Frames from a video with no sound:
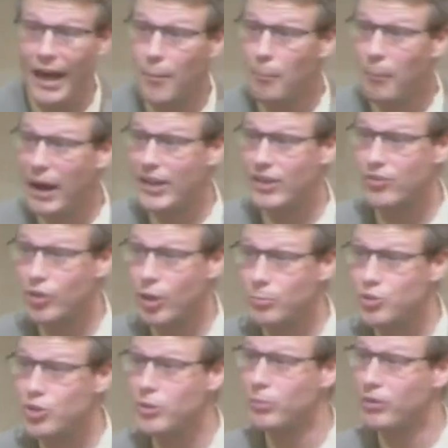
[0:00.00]
My
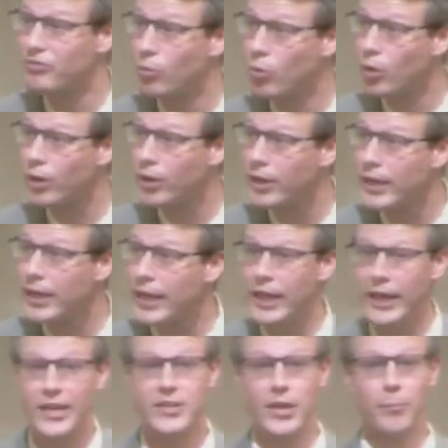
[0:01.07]
assumption before
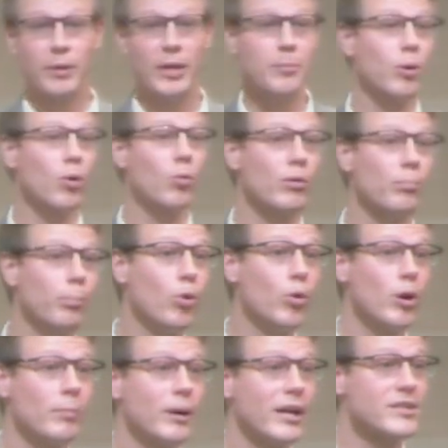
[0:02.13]
is that people were poor
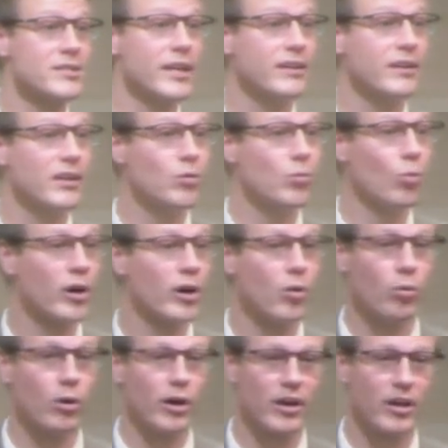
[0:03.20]
because they didn't want to
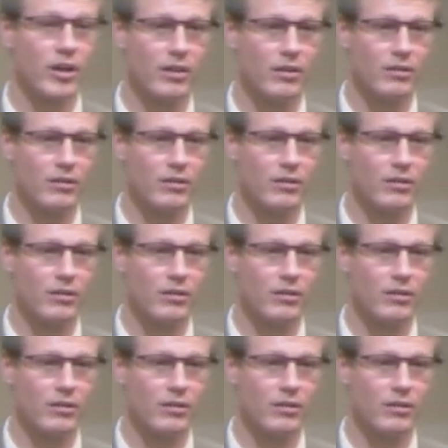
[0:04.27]
work.